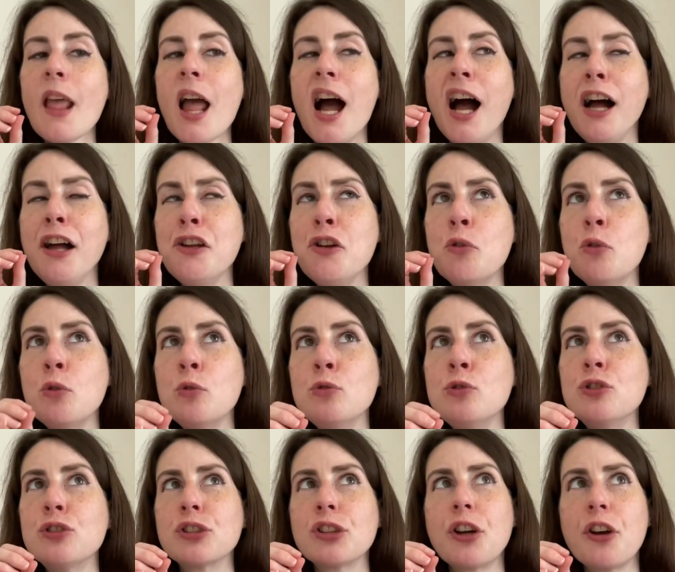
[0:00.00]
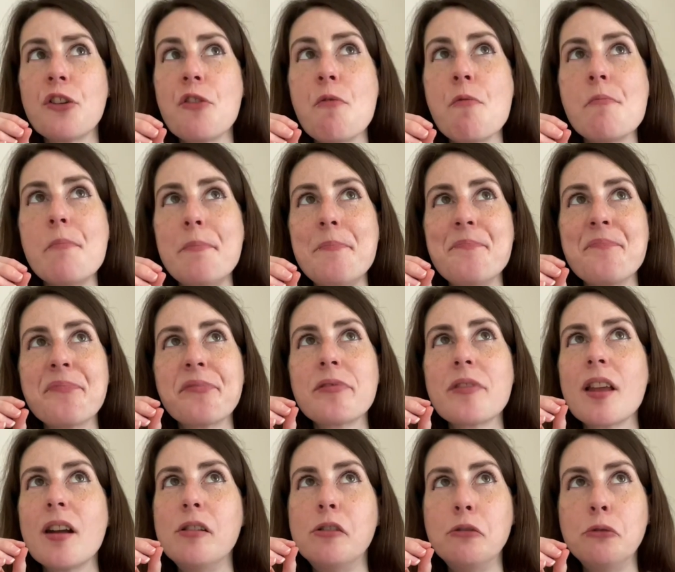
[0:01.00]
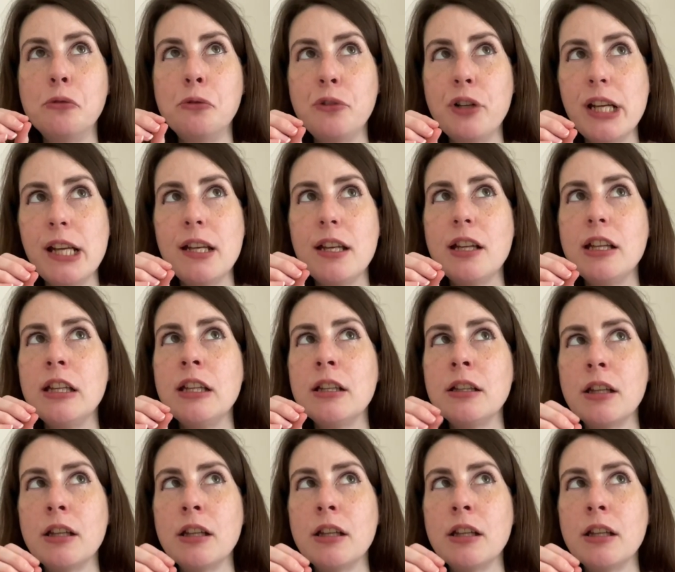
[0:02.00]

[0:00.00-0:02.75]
I also really